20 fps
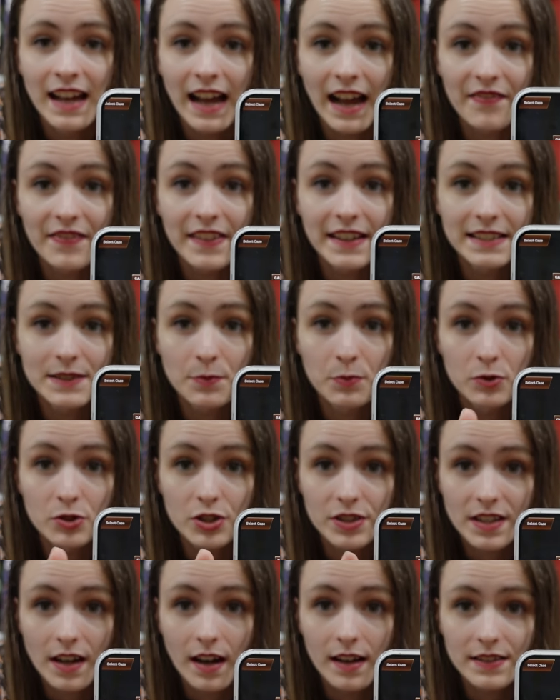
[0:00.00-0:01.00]
and this will
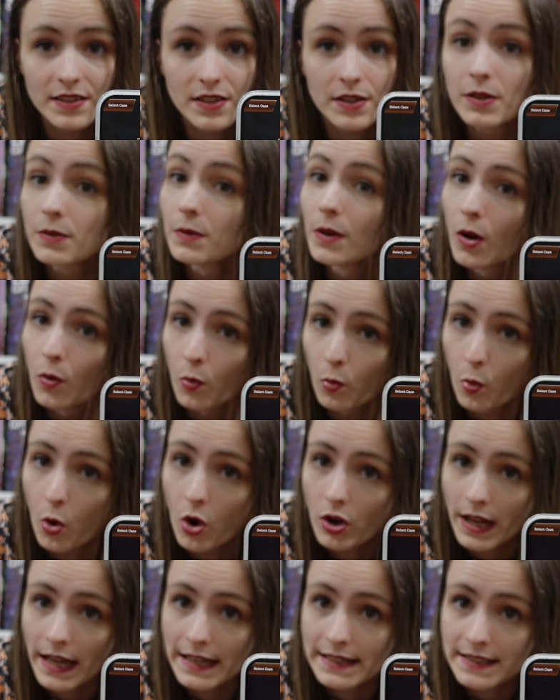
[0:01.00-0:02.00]
just ask you
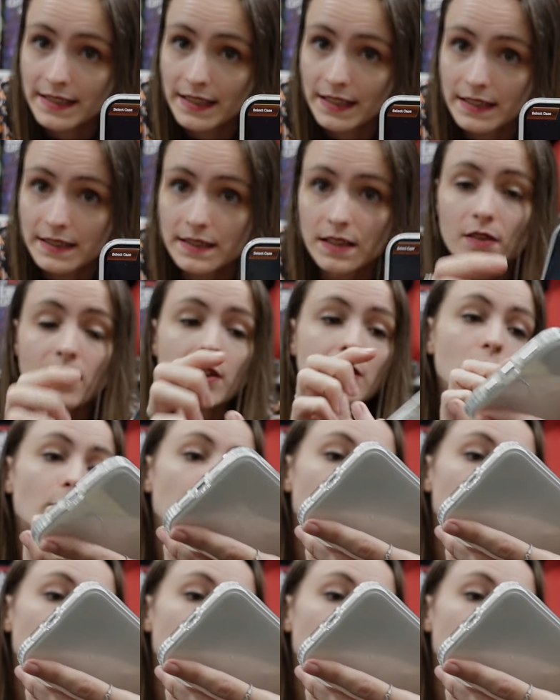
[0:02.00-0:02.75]
what case it is that you're